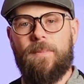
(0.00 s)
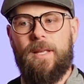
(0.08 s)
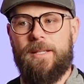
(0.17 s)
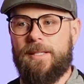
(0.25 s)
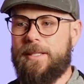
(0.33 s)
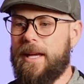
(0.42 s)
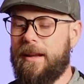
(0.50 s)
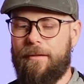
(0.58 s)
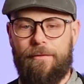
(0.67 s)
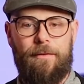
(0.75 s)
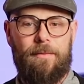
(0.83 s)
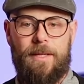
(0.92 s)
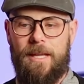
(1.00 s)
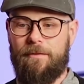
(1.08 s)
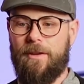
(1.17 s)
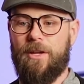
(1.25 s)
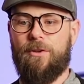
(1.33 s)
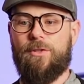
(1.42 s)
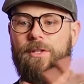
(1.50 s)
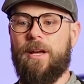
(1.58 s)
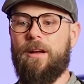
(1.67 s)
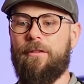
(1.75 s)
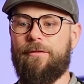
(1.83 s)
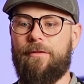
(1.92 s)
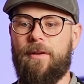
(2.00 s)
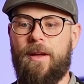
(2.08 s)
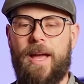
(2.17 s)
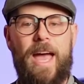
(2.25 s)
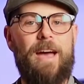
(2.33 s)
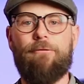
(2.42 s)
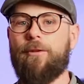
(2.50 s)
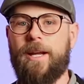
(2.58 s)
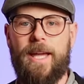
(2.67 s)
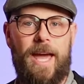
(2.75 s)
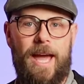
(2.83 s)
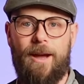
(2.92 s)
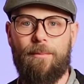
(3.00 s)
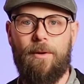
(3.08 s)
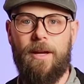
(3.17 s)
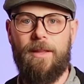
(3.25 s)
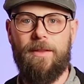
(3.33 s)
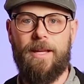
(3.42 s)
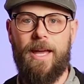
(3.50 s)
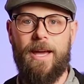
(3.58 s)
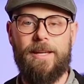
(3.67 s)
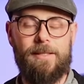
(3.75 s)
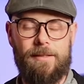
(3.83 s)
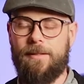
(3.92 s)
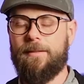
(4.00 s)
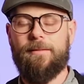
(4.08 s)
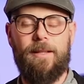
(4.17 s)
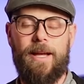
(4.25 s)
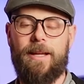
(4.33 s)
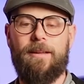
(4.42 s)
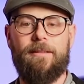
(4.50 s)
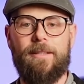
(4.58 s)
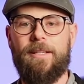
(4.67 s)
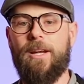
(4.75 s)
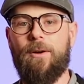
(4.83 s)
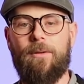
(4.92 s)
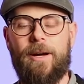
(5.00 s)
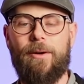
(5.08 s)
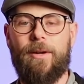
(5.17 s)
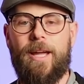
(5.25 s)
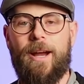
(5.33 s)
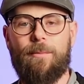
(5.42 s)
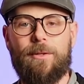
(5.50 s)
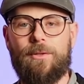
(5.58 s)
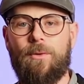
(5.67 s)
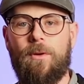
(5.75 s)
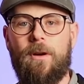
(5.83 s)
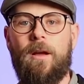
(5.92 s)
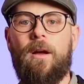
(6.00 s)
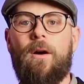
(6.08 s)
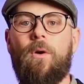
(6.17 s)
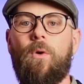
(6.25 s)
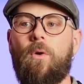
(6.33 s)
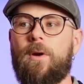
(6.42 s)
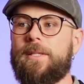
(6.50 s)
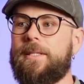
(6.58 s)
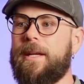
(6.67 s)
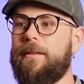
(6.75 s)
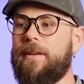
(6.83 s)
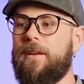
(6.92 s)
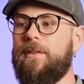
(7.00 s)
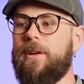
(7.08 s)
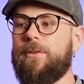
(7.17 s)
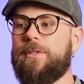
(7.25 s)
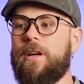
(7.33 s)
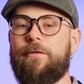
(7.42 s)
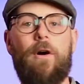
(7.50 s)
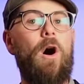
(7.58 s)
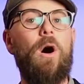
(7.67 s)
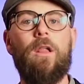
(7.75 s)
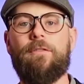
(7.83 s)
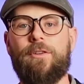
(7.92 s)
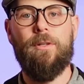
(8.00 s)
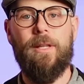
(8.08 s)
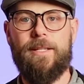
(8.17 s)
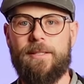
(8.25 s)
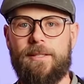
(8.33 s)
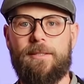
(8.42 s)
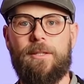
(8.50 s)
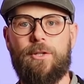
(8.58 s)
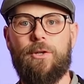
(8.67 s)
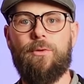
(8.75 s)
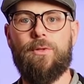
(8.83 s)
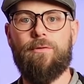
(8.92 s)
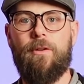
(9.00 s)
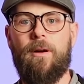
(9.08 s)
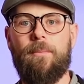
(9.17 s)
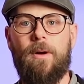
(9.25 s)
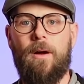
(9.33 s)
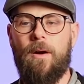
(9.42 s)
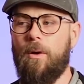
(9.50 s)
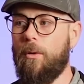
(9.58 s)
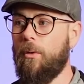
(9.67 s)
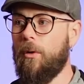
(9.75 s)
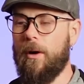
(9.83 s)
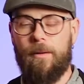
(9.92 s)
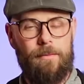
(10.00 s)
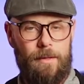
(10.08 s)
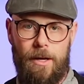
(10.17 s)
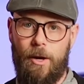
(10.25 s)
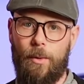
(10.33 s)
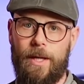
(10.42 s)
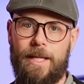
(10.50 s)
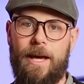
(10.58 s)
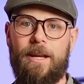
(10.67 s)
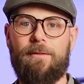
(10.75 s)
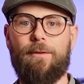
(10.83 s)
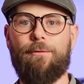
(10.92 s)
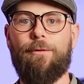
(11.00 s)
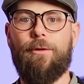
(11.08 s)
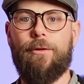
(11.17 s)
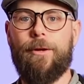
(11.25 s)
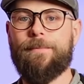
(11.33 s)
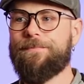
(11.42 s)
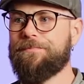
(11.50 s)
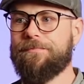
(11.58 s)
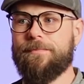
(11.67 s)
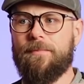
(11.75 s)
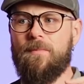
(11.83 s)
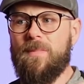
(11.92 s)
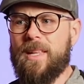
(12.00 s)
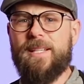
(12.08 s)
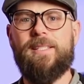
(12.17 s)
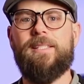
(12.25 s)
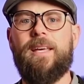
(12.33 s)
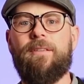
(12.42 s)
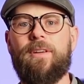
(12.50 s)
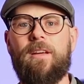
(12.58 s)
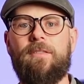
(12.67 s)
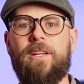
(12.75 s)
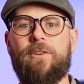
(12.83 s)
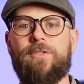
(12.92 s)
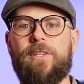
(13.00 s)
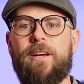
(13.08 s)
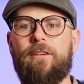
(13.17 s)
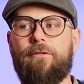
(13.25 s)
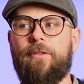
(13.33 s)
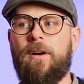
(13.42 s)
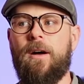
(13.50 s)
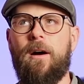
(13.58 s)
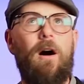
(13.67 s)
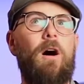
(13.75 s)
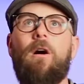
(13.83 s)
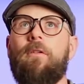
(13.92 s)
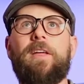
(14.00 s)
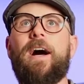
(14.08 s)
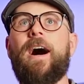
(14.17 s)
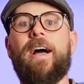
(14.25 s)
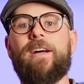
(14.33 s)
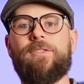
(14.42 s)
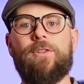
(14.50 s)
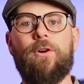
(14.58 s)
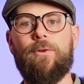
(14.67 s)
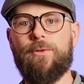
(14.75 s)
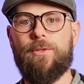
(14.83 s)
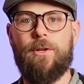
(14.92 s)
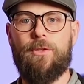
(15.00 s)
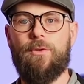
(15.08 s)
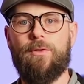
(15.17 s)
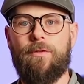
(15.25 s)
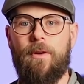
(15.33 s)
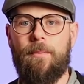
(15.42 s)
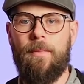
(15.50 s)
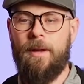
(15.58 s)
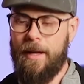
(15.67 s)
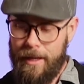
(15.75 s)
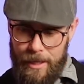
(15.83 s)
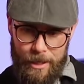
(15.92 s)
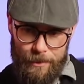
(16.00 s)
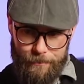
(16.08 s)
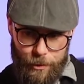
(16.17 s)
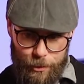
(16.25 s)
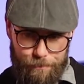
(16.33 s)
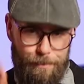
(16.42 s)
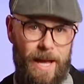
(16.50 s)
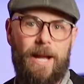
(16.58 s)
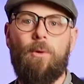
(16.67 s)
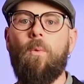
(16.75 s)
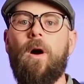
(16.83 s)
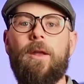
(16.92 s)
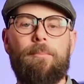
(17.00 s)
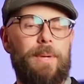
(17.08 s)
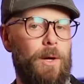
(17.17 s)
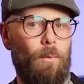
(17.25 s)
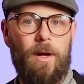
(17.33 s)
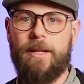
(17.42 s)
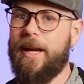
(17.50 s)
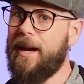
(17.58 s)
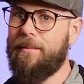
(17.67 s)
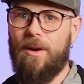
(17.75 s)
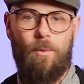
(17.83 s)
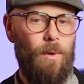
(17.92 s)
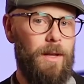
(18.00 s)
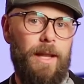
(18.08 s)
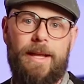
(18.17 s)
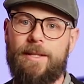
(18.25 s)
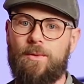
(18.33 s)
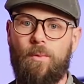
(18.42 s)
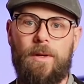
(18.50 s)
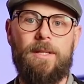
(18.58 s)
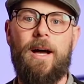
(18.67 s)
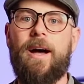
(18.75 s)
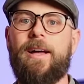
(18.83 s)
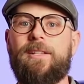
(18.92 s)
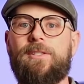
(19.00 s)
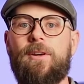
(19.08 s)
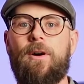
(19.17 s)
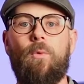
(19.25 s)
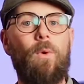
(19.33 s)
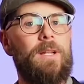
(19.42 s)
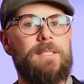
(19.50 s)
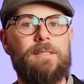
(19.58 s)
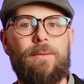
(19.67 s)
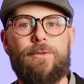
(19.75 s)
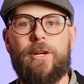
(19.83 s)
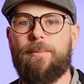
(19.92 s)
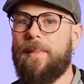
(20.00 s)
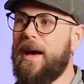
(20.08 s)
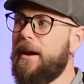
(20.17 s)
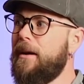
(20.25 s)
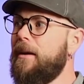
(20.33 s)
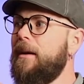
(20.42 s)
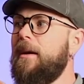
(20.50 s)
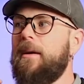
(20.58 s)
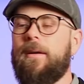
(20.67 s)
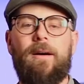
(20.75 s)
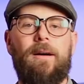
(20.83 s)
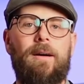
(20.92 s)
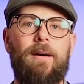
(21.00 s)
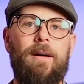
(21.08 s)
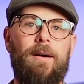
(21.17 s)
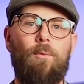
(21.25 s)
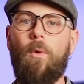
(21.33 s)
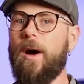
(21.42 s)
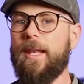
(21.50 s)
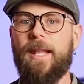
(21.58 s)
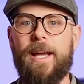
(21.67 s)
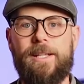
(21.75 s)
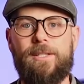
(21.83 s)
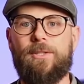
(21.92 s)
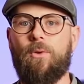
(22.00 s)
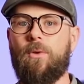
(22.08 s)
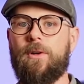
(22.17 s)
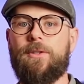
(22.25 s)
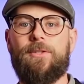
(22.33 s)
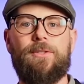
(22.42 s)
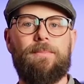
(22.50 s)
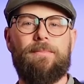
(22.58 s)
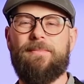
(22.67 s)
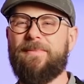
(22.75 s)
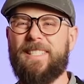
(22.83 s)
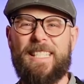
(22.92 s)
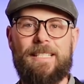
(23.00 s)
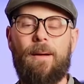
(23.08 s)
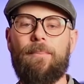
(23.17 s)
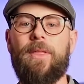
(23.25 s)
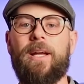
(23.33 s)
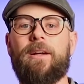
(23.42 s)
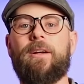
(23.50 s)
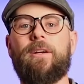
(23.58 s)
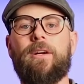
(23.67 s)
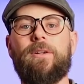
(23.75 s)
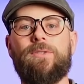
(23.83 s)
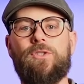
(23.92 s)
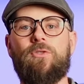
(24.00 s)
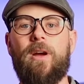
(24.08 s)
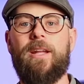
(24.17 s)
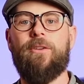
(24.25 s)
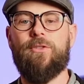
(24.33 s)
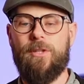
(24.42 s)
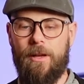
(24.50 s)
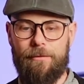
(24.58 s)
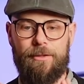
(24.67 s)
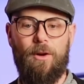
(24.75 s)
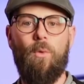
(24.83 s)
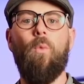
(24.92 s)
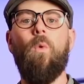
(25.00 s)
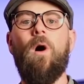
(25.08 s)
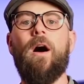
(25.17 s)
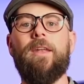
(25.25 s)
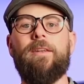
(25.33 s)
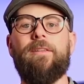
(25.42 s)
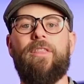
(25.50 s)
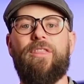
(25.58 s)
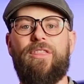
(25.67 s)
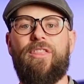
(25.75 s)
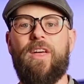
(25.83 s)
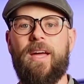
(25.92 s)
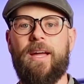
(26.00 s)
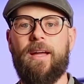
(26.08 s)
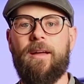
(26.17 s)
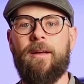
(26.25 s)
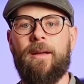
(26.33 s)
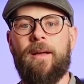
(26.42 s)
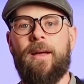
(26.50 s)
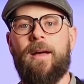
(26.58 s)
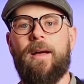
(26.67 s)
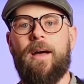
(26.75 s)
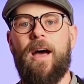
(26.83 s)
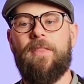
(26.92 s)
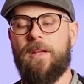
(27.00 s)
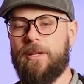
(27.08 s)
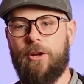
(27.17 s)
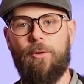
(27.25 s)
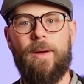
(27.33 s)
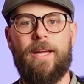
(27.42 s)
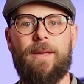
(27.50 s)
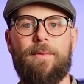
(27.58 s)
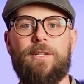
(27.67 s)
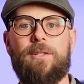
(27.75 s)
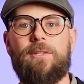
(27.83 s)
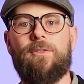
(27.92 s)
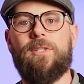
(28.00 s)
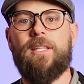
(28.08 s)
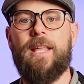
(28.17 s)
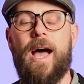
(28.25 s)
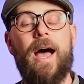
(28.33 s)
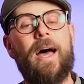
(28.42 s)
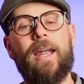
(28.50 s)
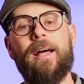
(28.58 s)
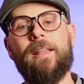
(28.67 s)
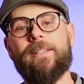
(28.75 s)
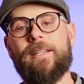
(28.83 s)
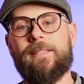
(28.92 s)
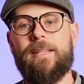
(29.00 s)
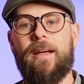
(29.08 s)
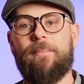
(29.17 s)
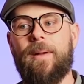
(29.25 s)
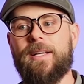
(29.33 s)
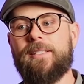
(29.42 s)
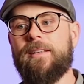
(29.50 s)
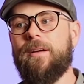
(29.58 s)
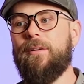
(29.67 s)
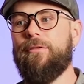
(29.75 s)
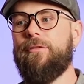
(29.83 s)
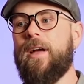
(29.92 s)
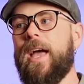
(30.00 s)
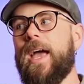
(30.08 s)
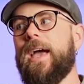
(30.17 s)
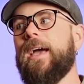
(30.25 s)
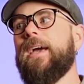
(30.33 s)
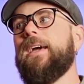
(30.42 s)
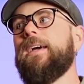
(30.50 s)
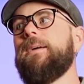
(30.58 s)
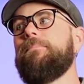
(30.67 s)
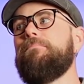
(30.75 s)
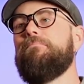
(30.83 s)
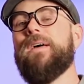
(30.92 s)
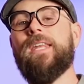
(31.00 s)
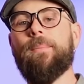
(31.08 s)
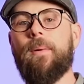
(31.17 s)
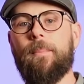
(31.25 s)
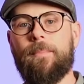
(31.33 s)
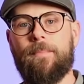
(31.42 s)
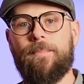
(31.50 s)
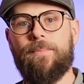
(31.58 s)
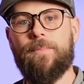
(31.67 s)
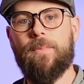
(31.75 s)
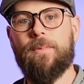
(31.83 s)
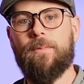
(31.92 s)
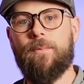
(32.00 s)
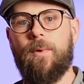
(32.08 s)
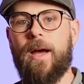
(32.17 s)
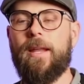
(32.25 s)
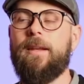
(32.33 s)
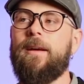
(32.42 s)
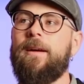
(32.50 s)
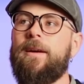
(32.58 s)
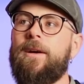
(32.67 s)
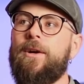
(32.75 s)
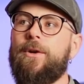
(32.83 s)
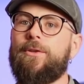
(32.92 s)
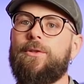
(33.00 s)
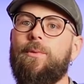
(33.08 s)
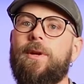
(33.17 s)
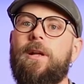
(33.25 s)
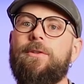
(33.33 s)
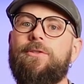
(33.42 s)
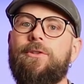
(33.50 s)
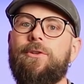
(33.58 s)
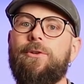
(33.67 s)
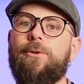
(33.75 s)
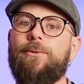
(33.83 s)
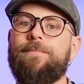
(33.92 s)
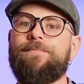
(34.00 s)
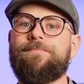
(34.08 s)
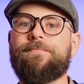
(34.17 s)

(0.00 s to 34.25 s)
instead of giving yourself every camera in the case like you know i own a camera store or instead of giving yourself all lenses to choose from or narrowing down even further Instead of giving yourself all the ISOs to choose from, just pick one. Pick one camera, one lens, one ISO, one subject matter, uh, one light source, something. Constrain yourself to one thing and then go make images using that. And I like to set myself a minimum, right? So what I'll do